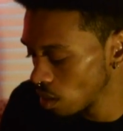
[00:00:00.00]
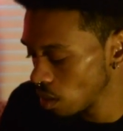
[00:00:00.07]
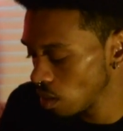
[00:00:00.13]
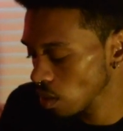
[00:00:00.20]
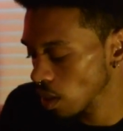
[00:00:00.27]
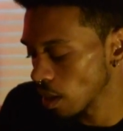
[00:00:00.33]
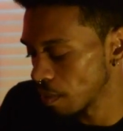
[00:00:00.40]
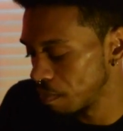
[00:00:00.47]

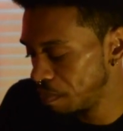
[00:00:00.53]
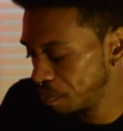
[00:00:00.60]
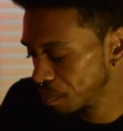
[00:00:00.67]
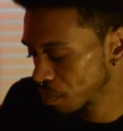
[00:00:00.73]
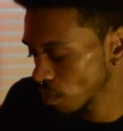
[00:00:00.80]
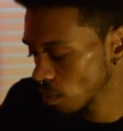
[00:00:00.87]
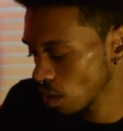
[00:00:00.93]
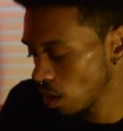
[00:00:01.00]
Okay.
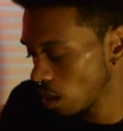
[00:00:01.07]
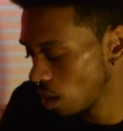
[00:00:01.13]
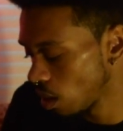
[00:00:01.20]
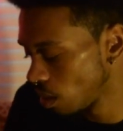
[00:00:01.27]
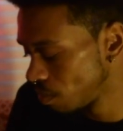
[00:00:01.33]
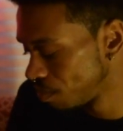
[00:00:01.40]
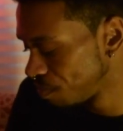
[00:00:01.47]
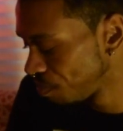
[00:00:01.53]

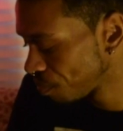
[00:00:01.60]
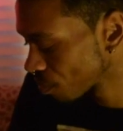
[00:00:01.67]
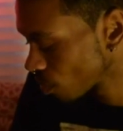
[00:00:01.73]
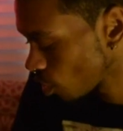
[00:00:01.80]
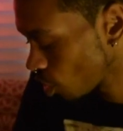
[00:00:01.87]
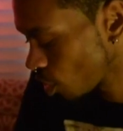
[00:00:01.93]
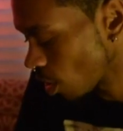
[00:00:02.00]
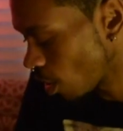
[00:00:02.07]

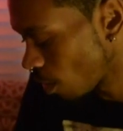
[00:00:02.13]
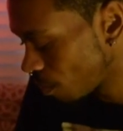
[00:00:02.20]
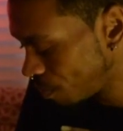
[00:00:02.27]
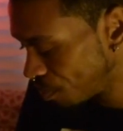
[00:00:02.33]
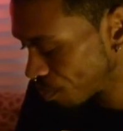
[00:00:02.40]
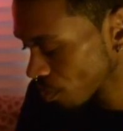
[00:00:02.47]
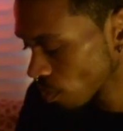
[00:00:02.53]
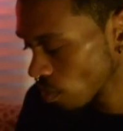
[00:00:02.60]
So
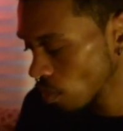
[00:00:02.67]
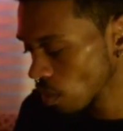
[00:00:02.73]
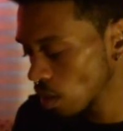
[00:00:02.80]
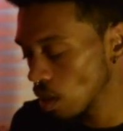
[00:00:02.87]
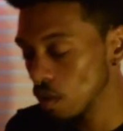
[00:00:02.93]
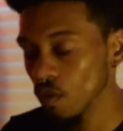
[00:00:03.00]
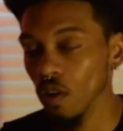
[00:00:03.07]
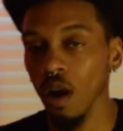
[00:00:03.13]

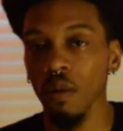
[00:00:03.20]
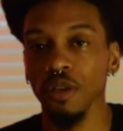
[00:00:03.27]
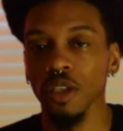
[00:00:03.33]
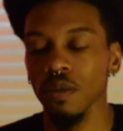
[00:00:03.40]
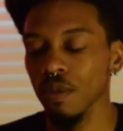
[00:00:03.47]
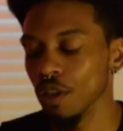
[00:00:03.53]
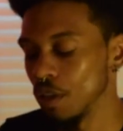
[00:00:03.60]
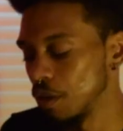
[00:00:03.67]
for option
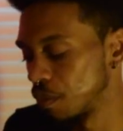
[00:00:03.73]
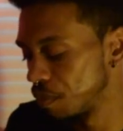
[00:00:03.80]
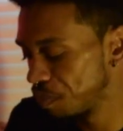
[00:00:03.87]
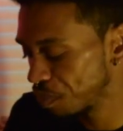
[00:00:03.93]
number two,